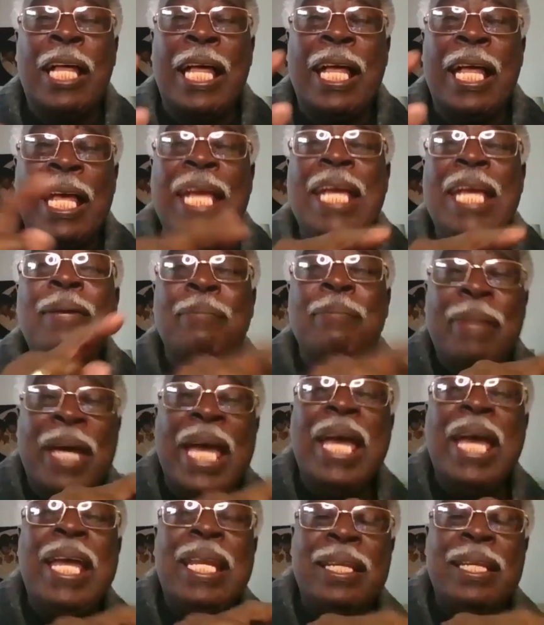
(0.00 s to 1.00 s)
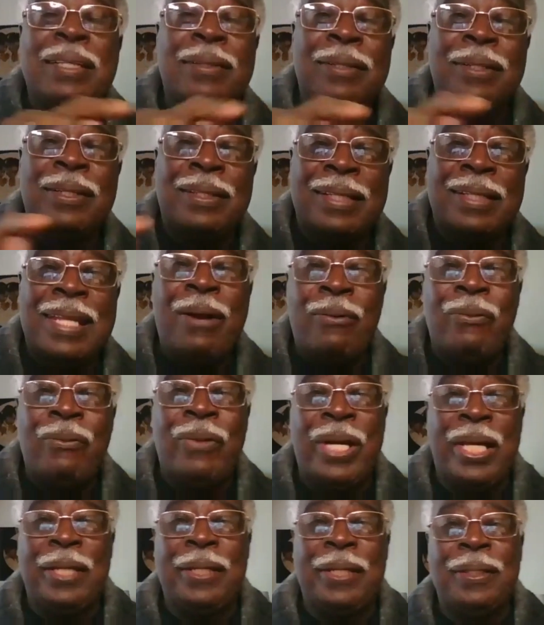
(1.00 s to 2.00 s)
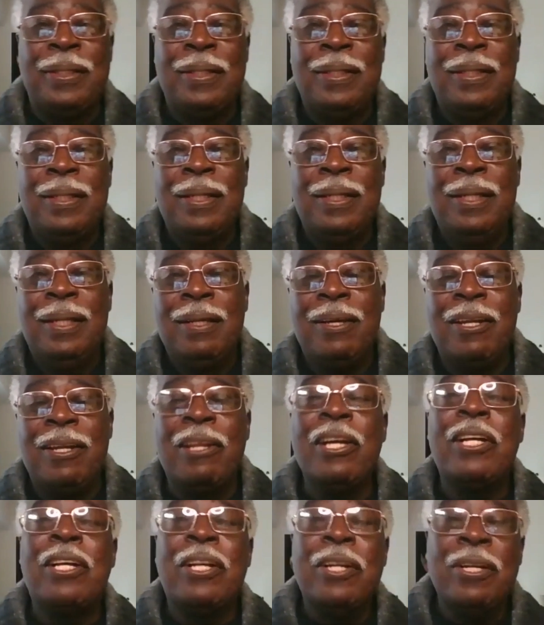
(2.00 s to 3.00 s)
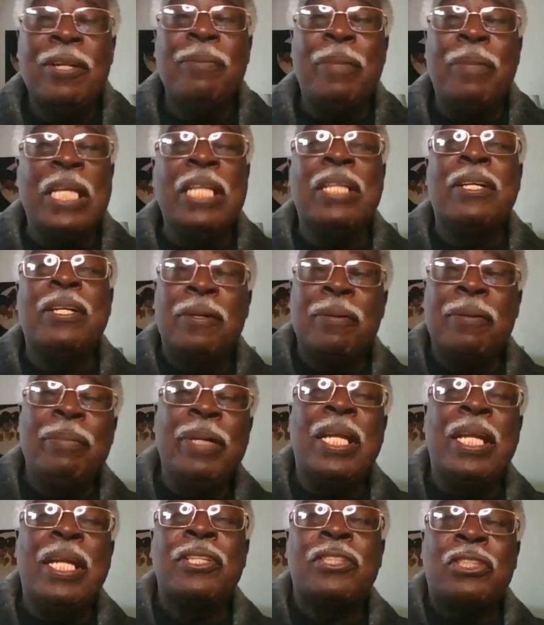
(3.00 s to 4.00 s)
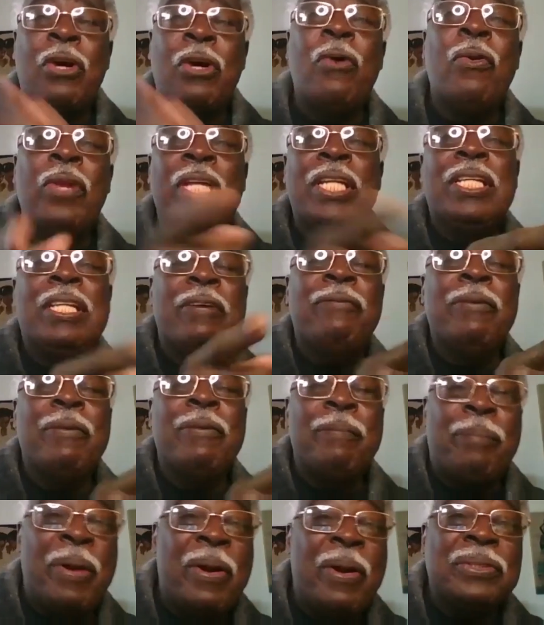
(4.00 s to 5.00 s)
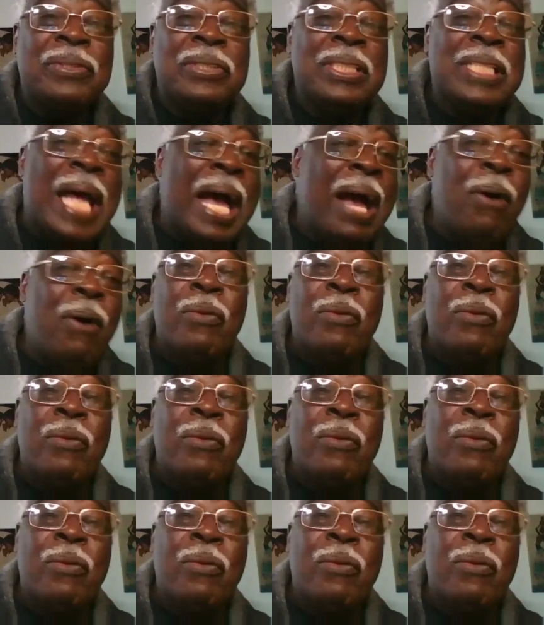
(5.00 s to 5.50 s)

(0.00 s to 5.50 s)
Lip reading: He made it that way. Because he could have been a totally different person. I